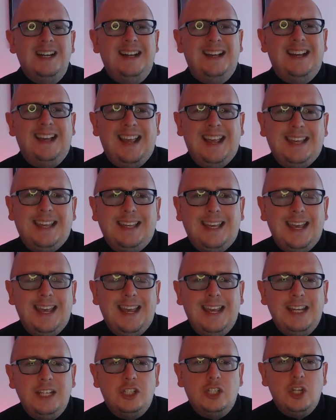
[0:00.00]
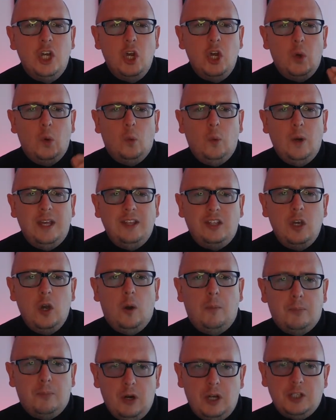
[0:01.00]
Engage with your
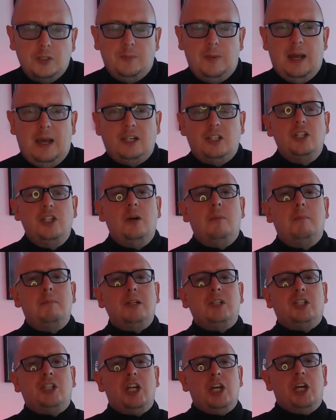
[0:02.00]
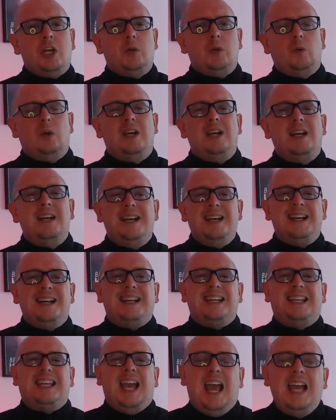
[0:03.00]
prospects. Number two,
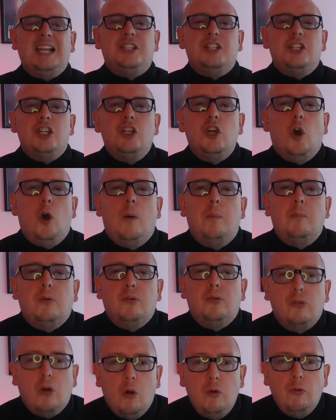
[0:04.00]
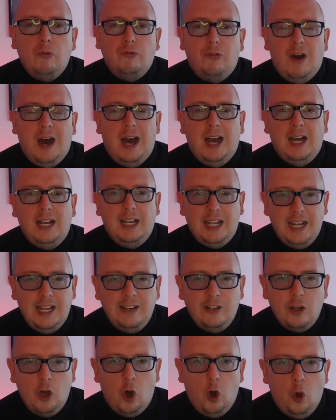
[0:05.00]
get your profile
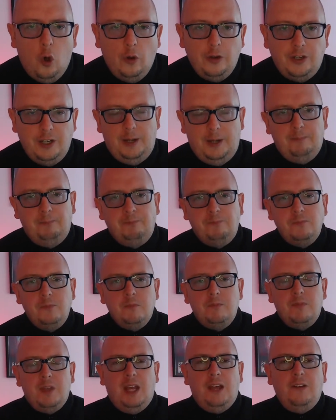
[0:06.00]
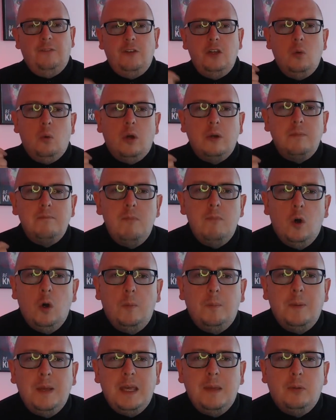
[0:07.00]
in order. If you want more
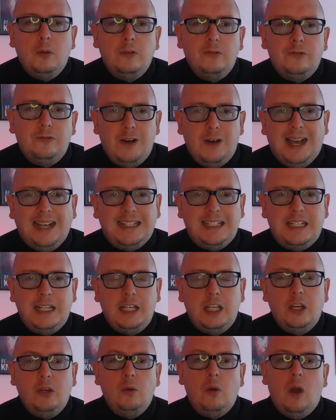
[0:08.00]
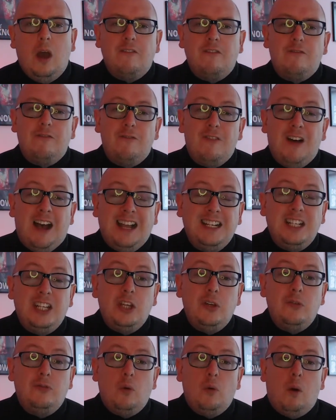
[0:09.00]
people finding you and finding
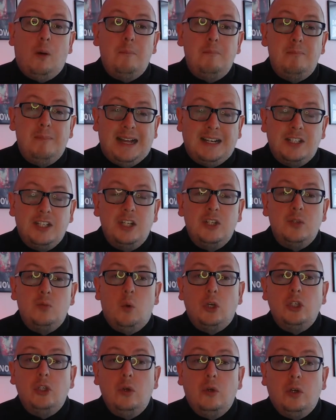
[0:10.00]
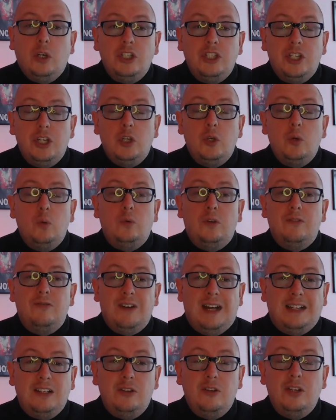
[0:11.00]
you for what matters, what you can do, the
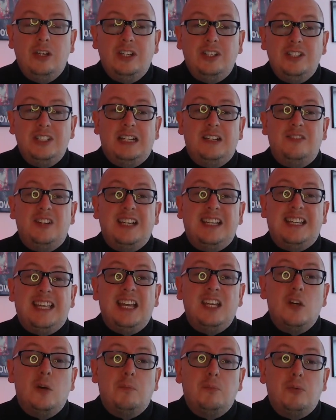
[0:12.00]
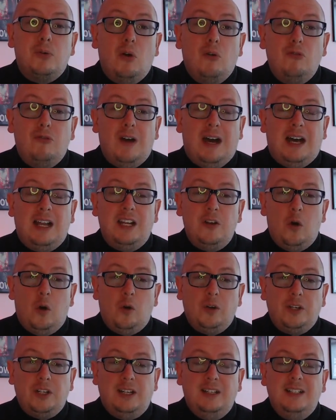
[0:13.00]
value you can deliver, get your profile in
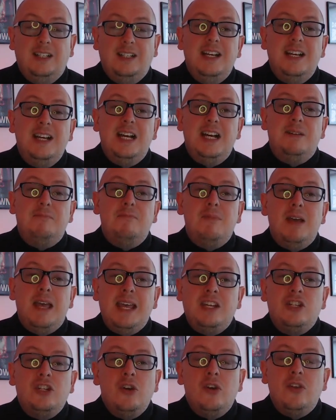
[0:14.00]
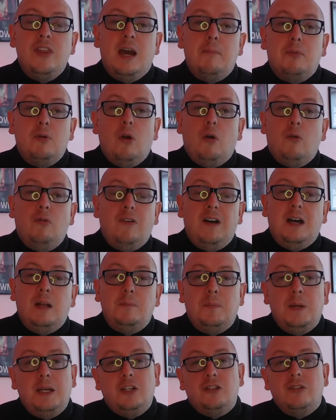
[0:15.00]
order. Make sure that profile
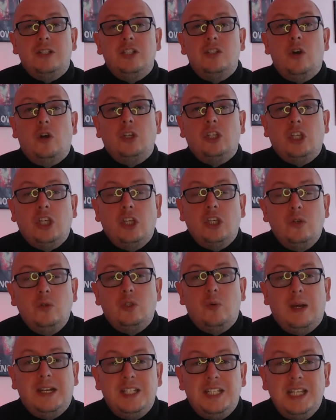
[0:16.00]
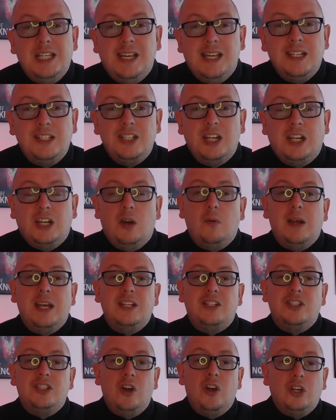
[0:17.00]
picture is not you 20 years ago,
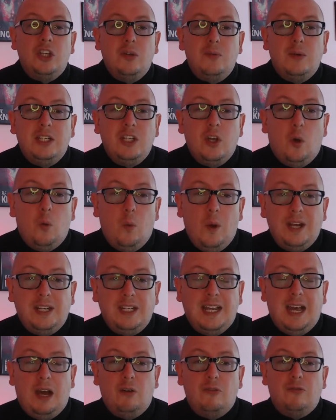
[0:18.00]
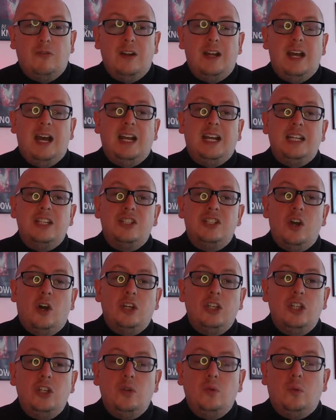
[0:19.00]
it's not you in your wedding outfit, and it's
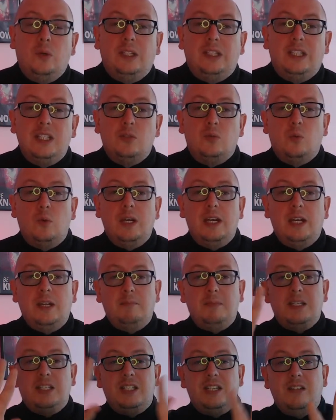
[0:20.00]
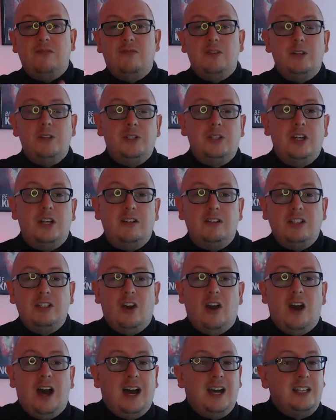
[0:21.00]
not you with this weird misty filter and you're
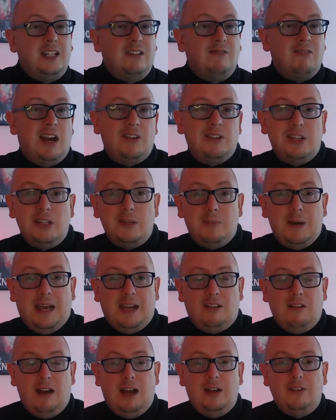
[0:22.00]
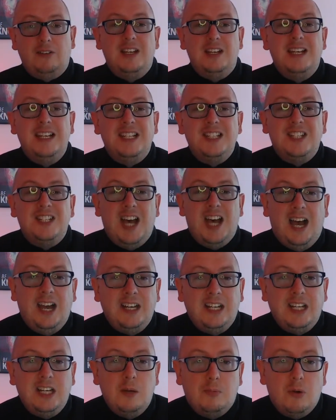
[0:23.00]
hiding around in the background.
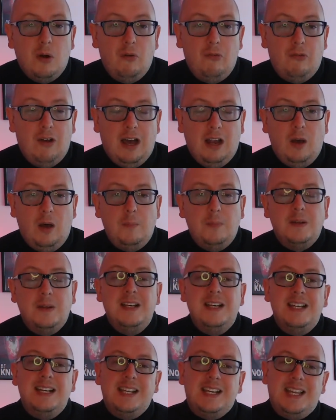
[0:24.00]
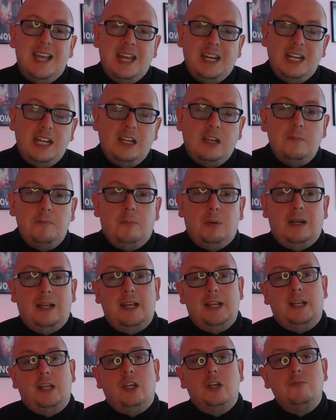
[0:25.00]
Tidy your profile up. Get it
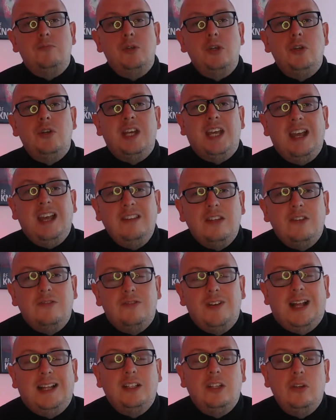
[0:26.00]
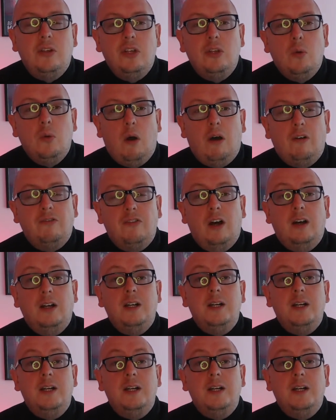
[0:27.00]
complete. Communicate the value you offer.